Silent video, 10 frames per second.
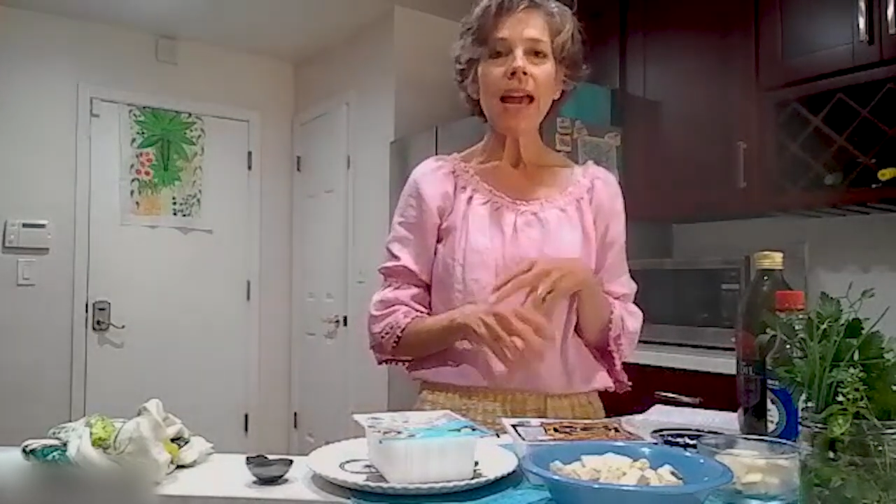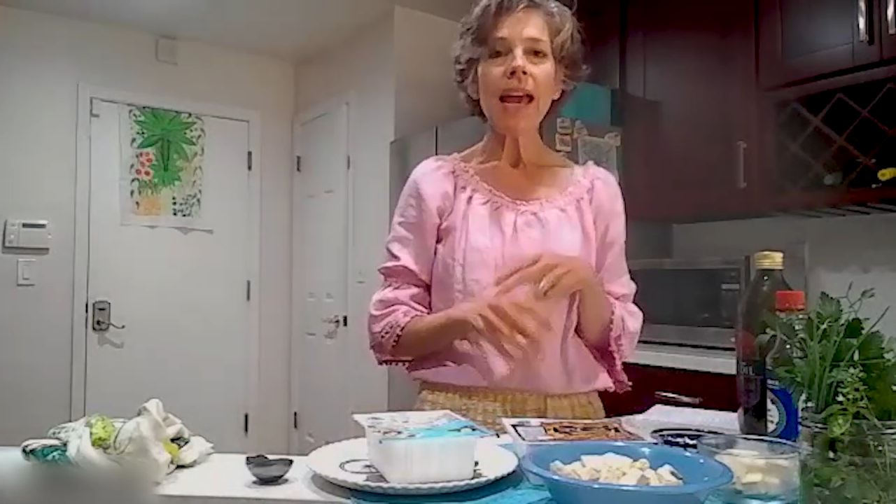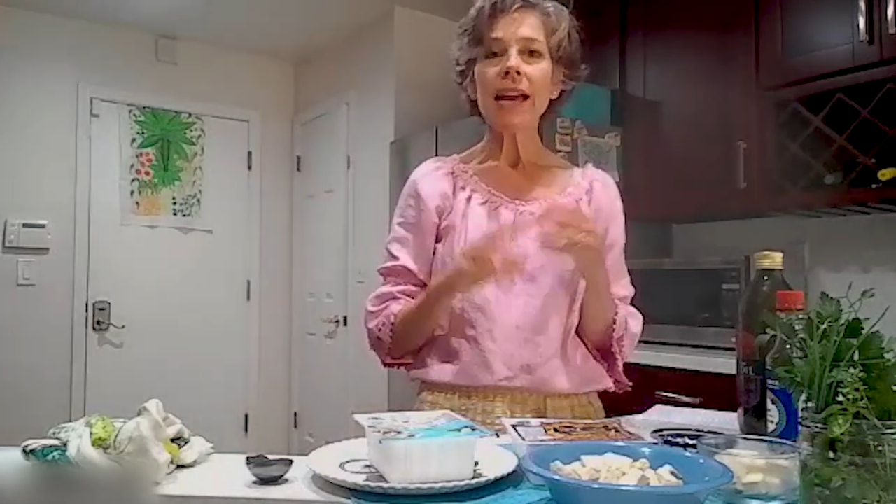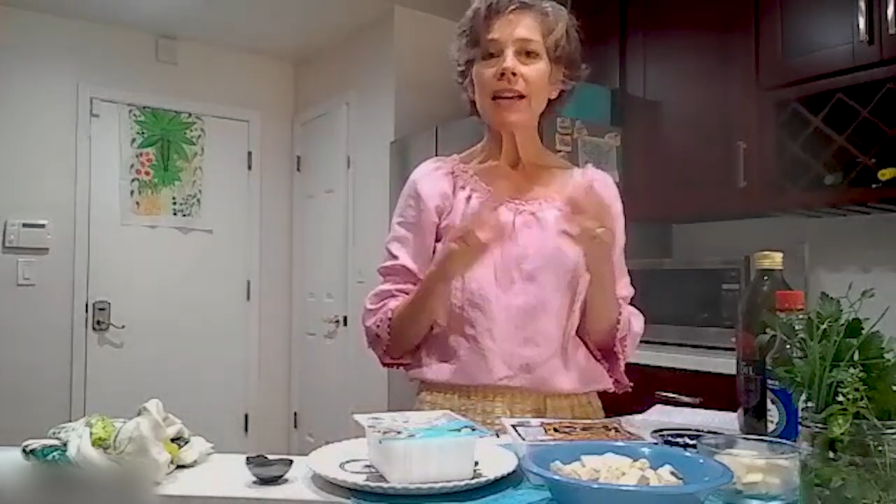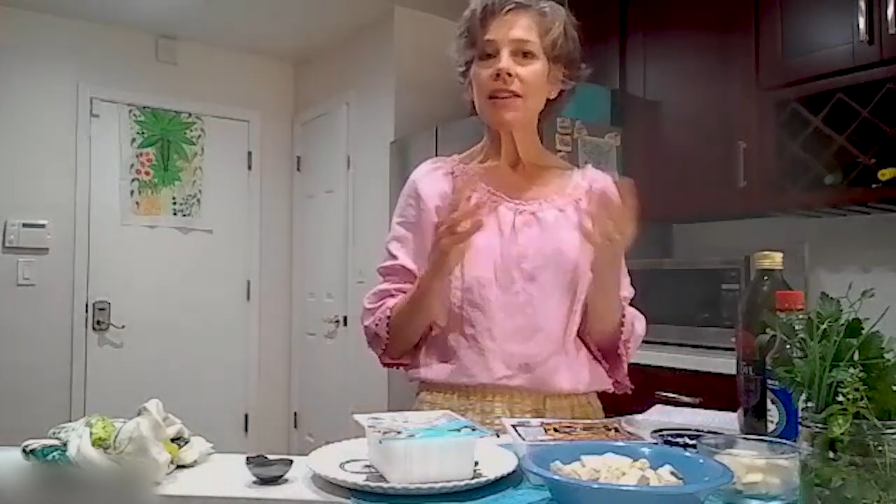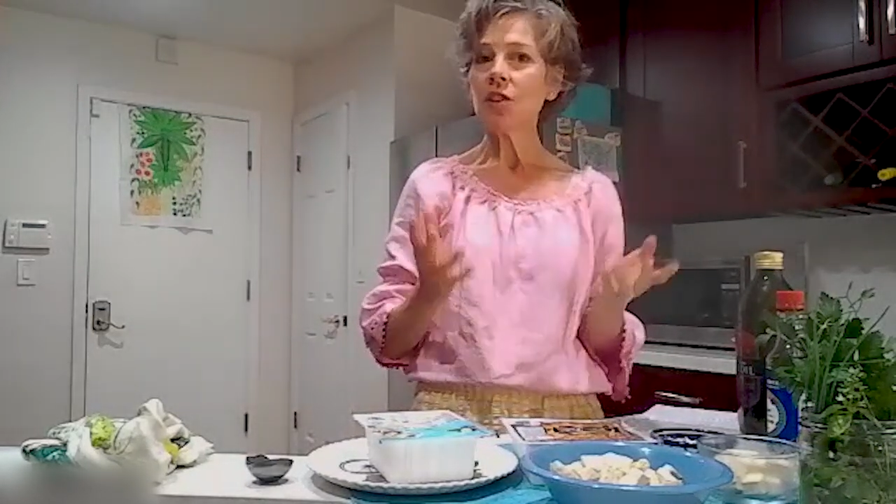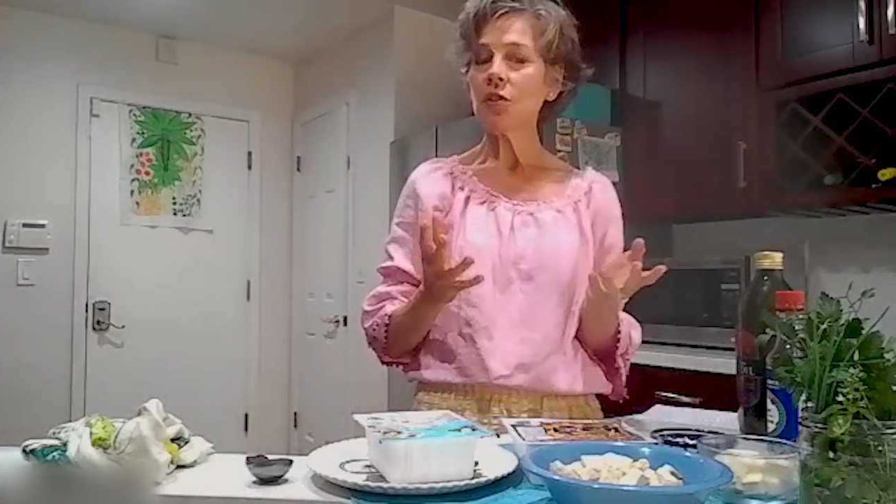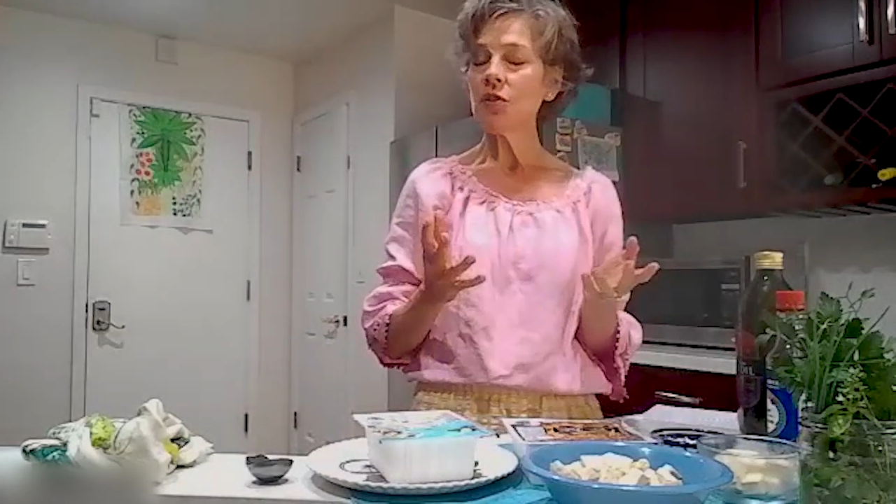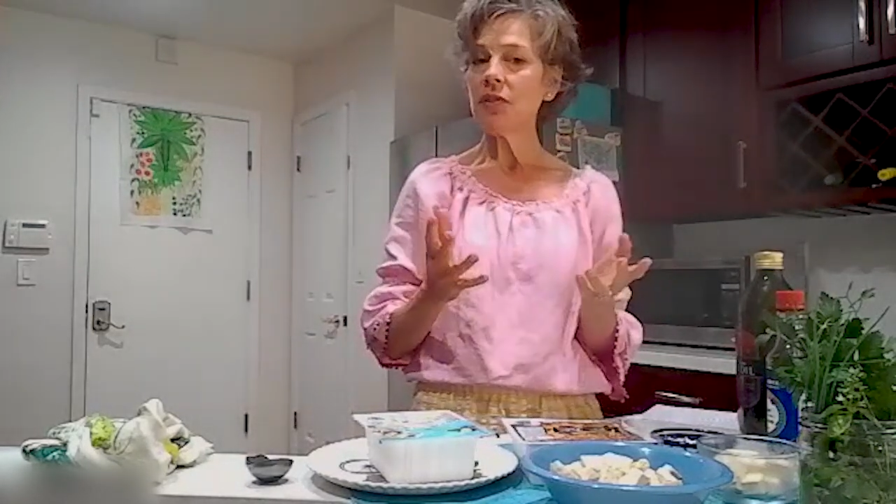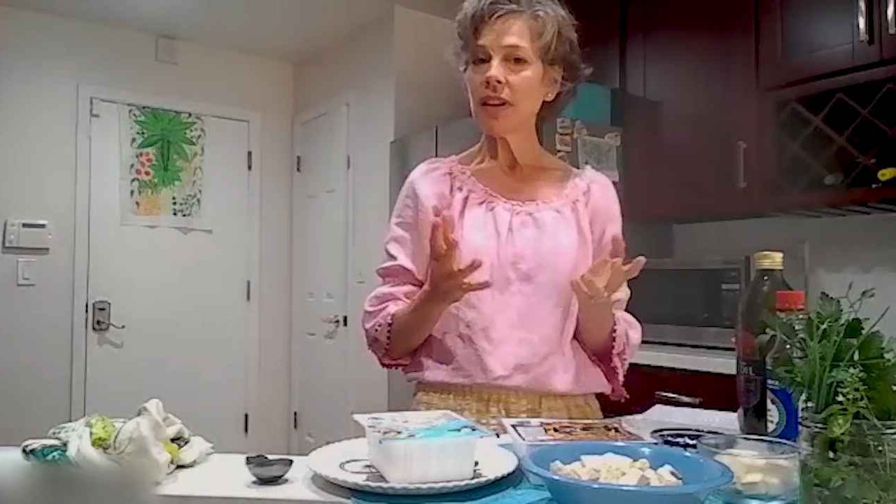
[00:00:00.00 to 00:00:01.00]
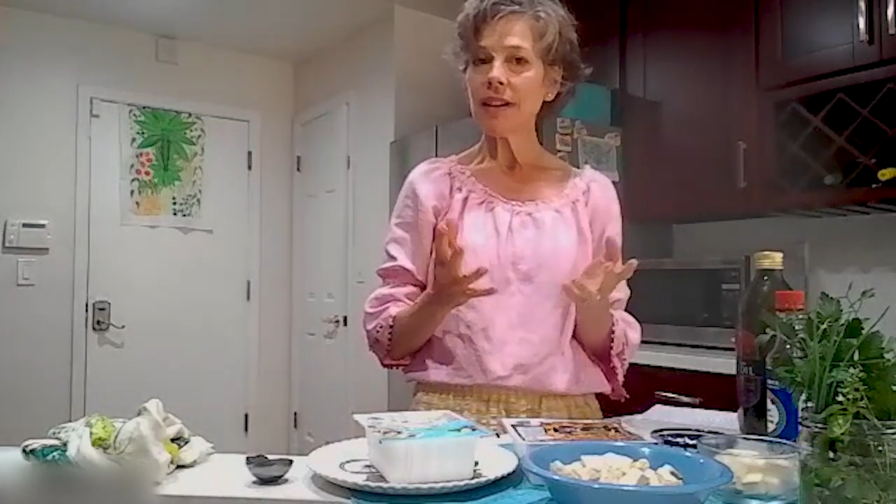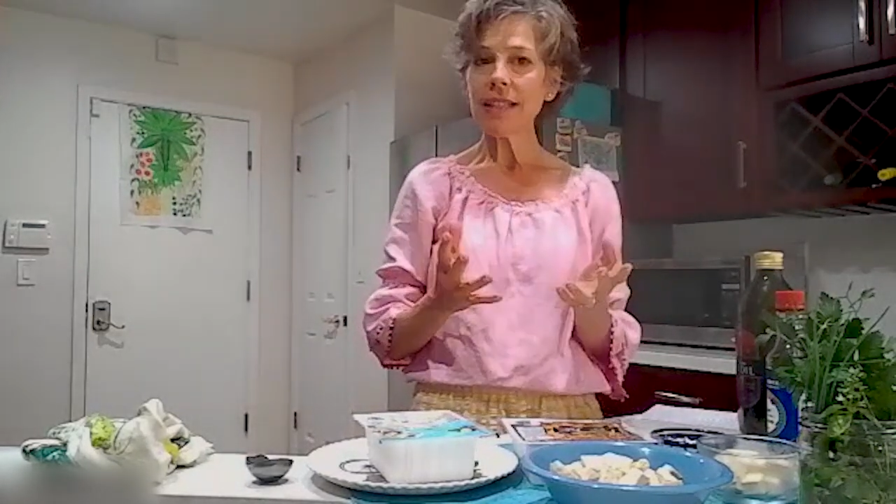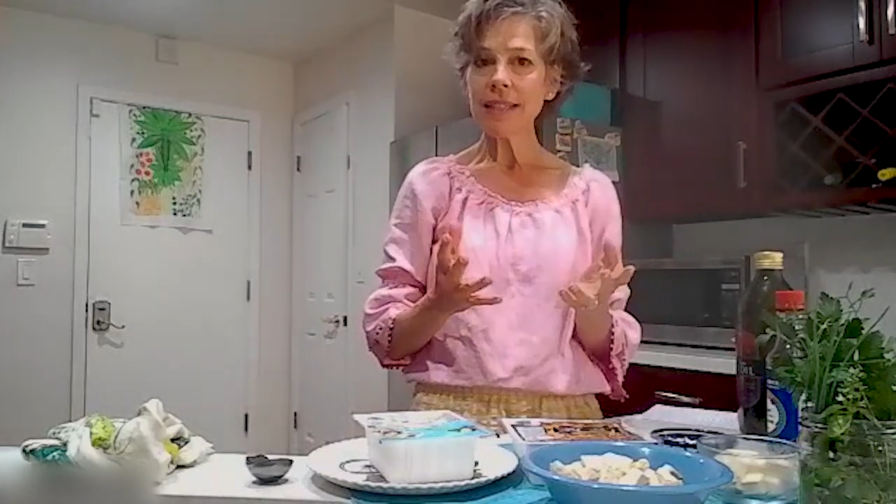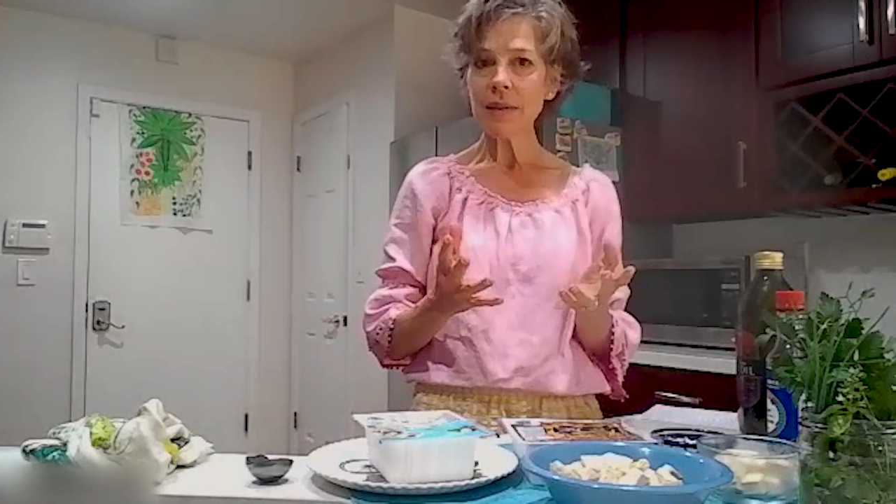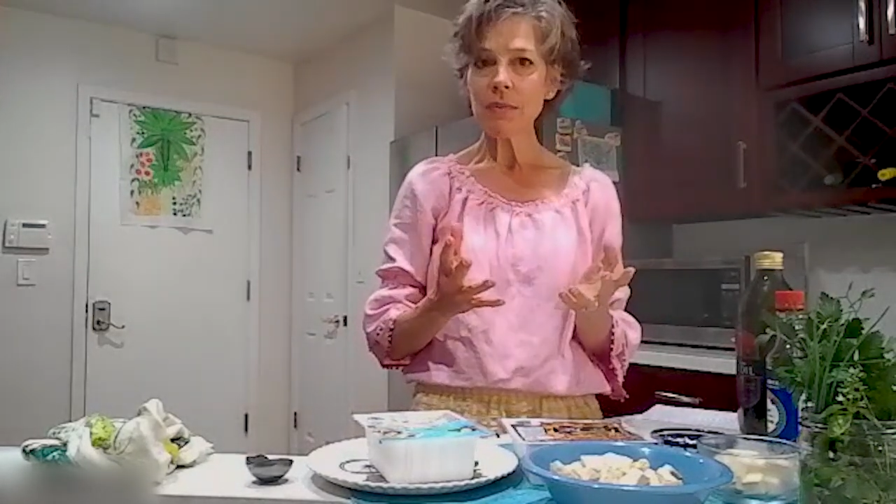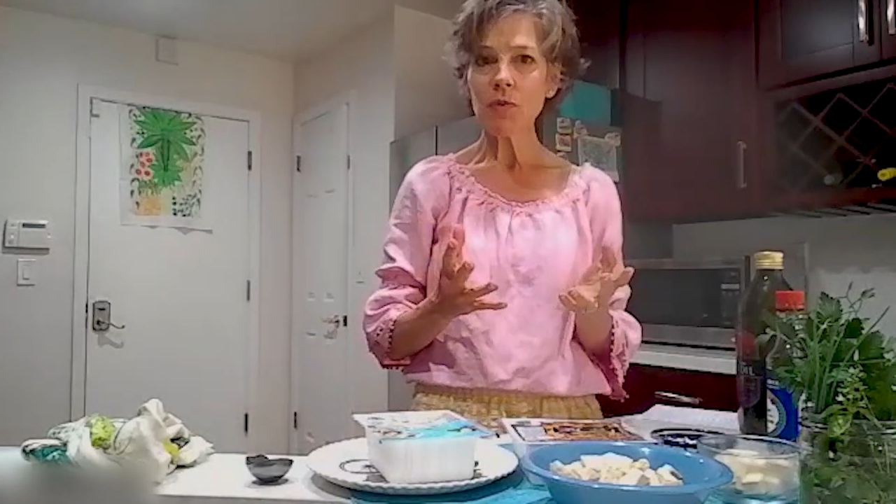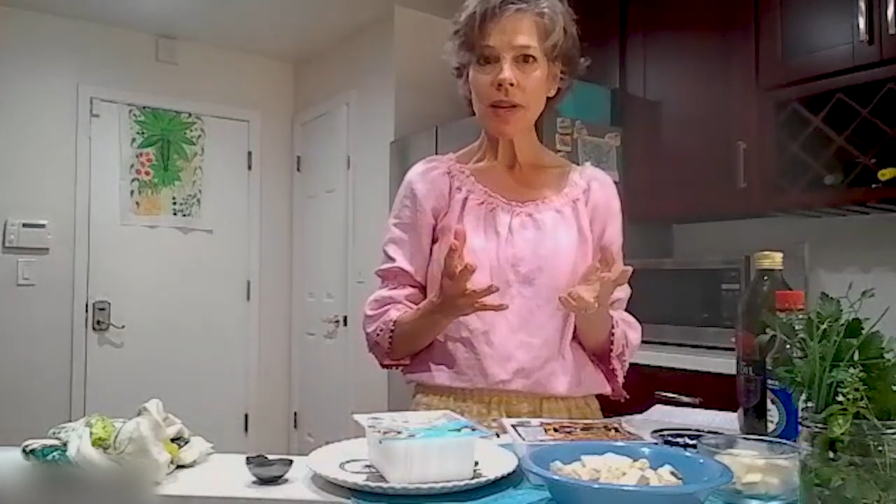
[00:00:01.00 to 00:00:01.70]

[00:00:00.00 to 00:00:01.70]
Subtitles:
and 2 very simple